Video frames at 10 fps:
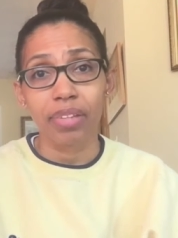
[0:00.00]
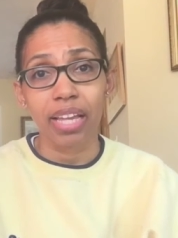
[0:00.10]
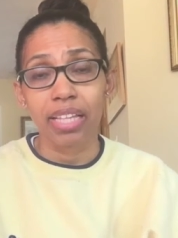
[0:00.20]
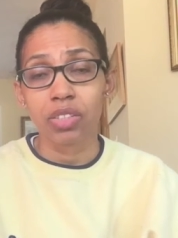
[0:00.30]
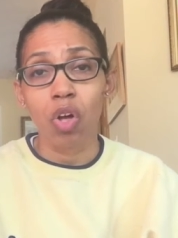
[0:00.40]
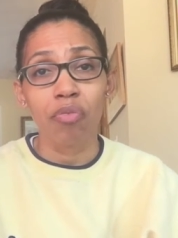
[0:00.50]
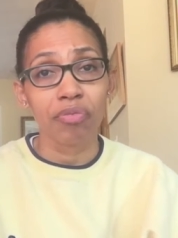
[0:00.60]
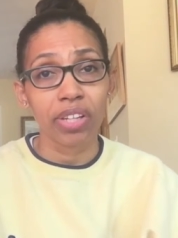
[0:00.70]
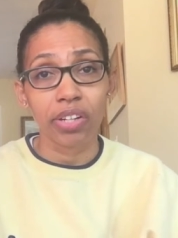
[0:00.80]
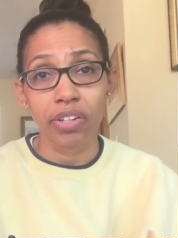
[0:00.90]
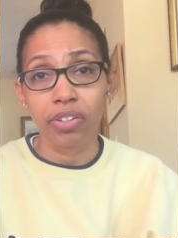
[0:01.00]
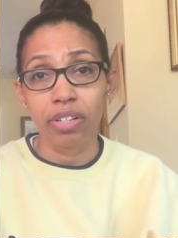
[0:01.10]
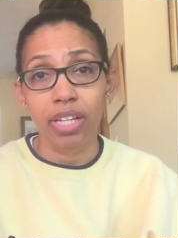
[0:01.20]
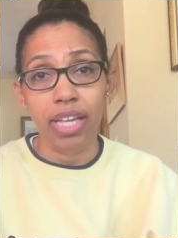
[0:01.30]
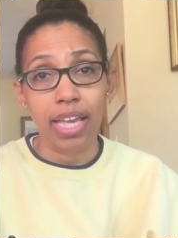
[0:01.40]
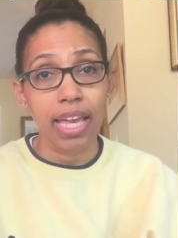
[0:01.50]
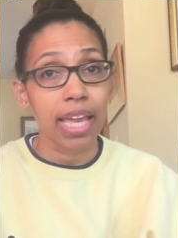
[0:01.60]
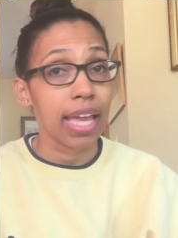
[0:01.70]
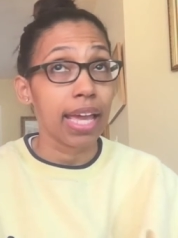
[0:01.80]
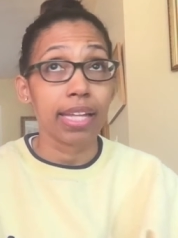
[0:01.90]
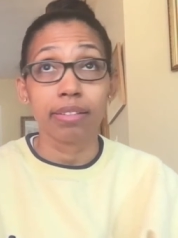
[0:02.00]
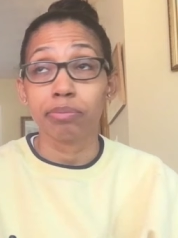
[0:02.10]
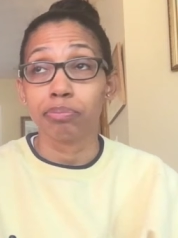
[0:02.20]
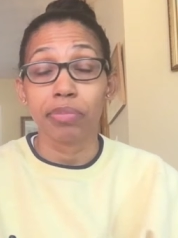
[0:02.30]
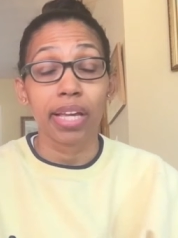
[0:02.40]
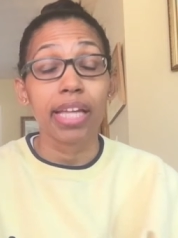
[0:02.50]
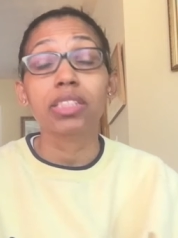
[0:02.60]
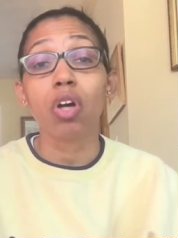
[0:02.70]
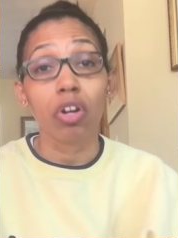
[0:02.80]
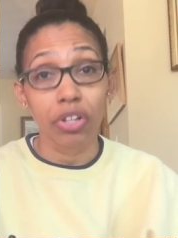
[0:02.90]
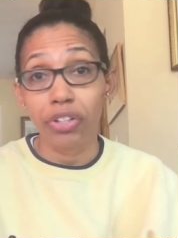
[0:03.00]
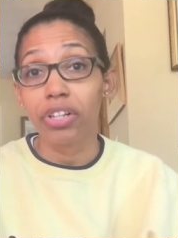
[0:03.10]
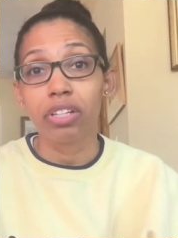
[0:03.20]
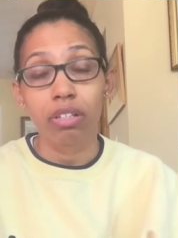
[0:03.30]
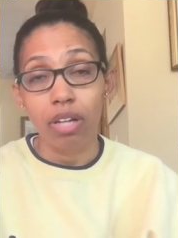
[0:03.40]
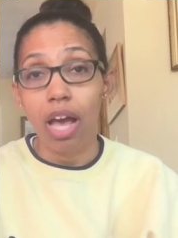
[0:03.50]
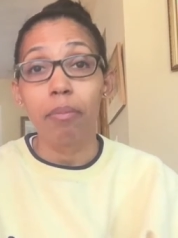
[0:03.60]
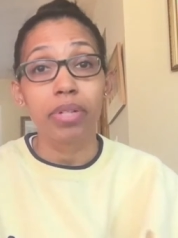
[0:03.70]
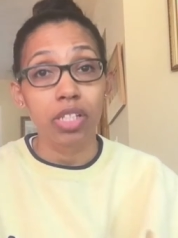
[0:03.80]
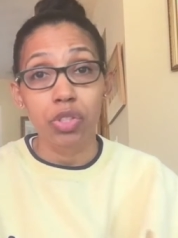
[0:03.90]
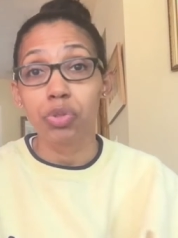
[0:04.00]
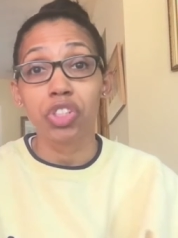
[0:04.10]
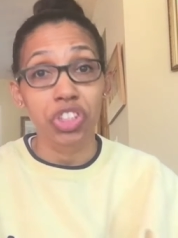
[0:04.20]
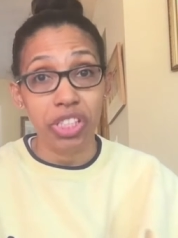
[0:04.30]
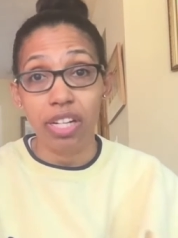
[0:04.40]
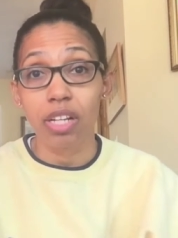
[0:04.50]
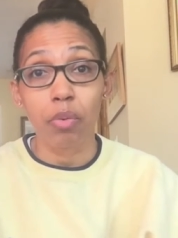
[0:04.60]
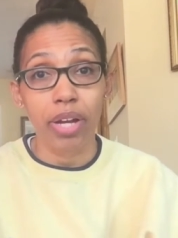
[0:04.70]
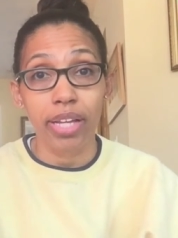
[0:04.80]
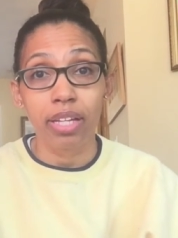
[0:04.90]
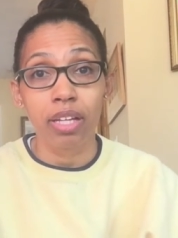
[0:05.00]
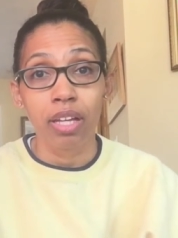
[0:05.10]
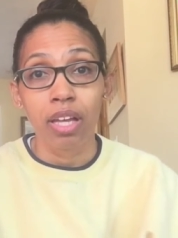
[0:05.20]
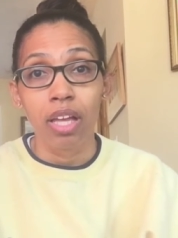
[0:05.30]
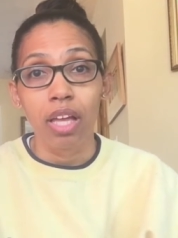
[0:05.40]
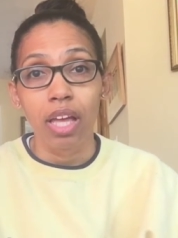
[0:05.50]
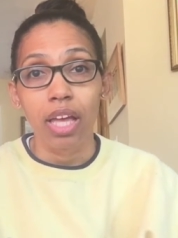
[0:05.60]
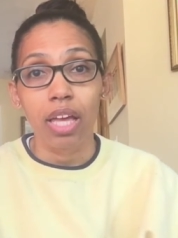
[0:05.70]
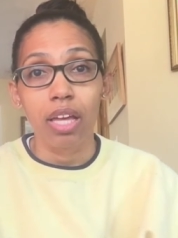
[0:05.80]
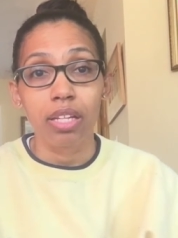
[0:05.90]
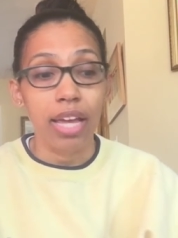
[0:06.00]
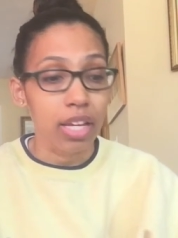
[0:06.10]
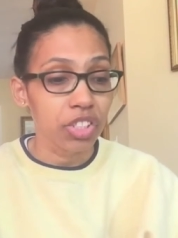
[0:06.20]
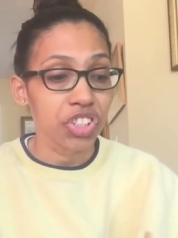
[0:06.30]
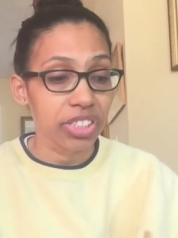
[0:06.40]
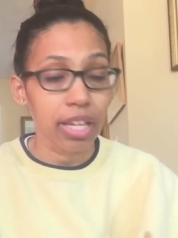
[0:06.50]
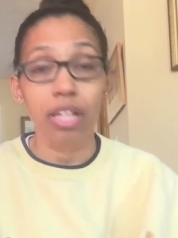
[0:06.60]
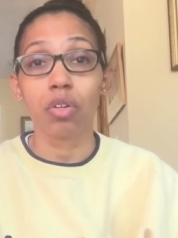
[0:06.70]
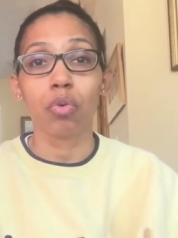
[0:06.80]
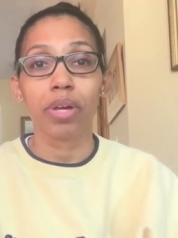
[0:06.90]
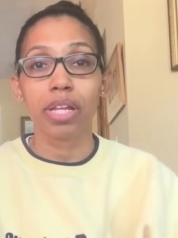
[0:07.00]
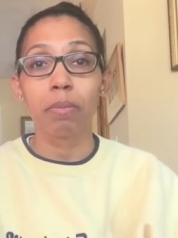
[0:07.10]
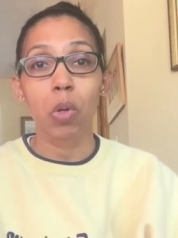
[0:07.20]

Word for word: it's all fear and it's all good. I'm gonna do this shit anyway. And I understand already, I'm